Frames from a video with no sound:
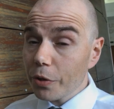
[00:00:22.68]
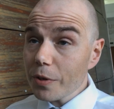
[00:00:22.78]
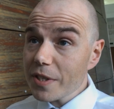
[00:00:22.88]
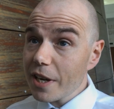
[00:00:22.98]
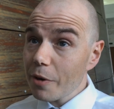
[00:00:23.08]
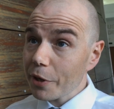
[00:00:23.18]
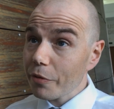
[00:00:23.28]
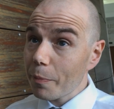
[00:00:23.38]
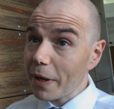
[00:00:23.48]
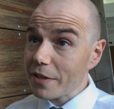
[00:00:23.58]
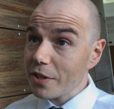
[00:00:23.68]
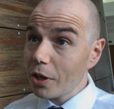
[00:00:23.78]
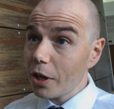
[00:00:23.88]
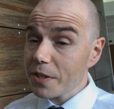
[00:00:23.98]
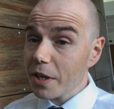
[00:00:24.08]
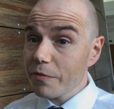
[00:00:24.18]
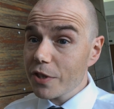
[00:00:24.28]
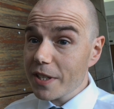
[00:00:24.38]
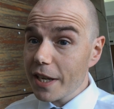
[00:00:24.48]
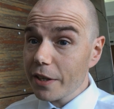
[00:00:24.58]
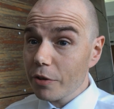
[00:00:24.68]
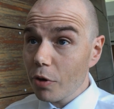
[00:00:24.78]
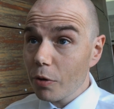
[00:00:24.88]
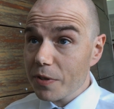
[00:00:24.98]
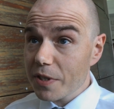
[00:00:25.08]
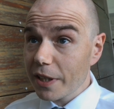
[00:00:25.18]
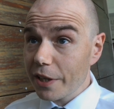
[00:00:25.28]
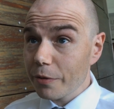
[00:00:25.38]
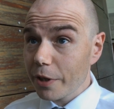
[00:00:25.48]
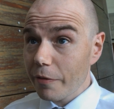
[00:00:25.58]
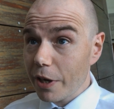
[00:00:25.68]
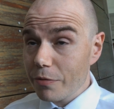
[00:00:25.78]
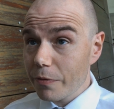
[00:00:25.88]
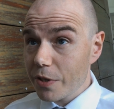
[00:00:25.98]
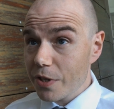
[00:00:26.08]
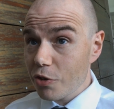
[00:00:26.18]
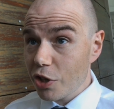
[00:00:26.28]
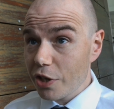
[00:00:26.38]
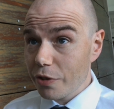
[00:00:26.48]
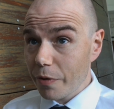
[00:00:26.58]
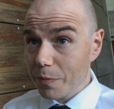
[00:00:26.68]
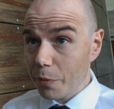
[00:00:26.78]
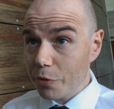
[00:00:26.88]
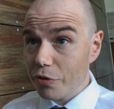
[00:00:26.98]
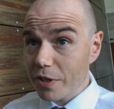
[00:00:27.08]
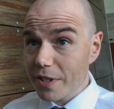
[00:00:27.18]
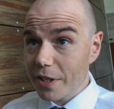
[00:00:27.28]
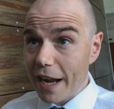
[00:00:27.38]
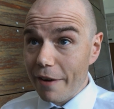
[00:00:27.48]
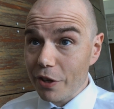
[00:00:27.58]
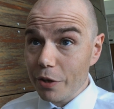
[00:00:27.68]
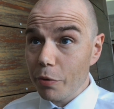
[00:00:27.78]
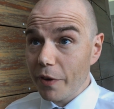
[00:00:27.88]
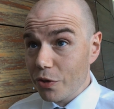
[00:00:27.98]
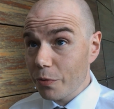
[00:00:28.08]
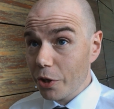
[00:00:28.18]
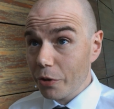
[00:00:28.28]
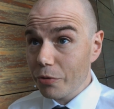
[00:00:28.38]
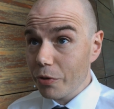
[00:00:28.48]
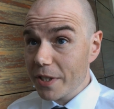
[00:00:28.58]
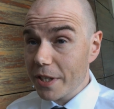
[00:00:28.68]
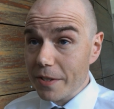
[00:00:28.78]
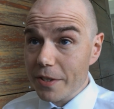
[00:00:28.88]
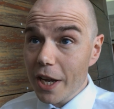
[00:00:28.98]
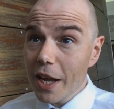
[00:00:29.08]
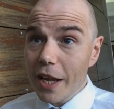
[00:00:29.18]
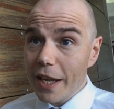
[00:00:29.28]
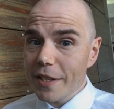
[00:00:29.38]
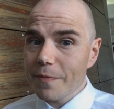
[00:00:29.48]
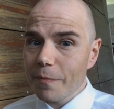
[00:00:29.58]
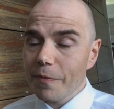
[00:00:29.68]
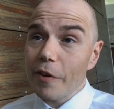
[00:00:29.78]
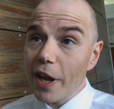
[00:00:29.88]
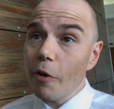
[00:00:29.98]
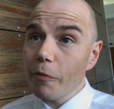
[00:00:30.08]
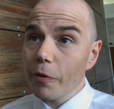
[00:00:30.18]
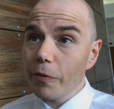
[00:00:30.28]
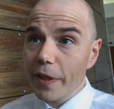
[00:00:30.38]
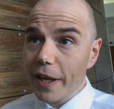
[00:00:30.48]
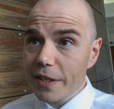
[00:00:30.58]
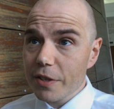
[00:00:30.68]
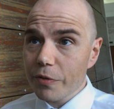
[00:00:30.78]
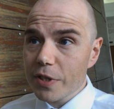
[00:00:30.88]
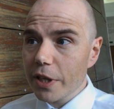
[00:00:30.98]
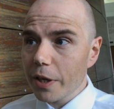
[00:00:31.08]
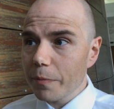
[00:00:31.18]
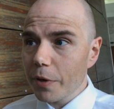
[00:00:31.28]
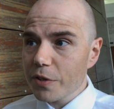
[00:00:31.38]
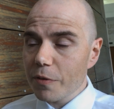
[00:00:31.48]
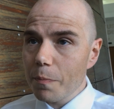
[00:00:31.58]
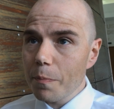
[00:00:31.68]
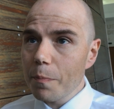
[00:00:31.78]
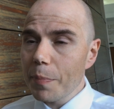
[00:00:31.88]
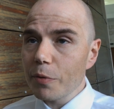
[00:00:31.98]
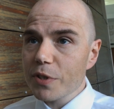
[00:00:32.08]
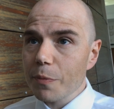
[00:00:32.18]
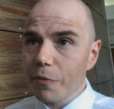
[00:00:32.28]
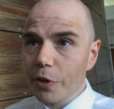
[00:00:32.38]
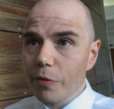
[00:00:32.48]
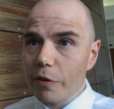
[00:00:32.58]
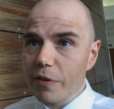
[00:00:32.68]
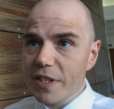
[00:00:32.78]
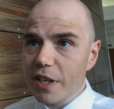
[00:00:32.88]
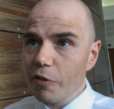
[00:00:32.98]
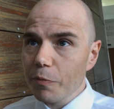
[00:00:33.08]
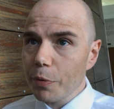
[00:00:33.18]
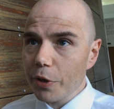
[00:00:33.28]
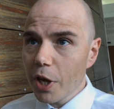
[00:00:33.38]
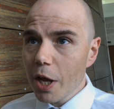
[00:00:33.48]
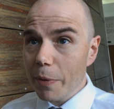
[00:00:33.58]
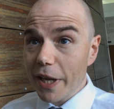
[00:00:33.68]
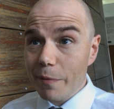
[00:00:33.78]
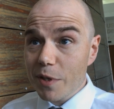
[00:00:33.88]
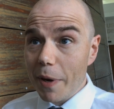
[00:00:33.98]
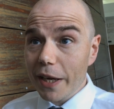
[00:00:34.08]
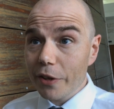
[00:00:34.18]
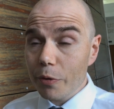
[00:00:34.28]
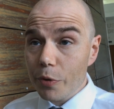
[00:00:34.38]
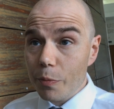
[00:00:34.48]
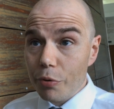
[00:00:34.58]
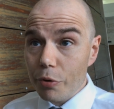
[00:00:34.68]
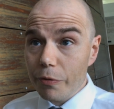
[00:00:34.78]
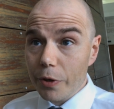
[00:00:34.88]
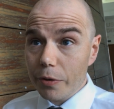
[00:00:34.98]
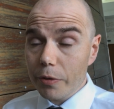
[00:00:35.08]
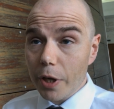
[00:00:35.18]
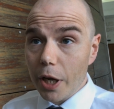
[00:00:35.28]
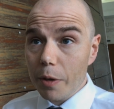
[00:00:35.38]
course has helped my career plans a lot. I've just taken a role as the clinical director of the Association of Optometrists, and having a professional doctorate is very helpful for that. Obviously, I sort of built some of the career itself, but being able to back it up with a proven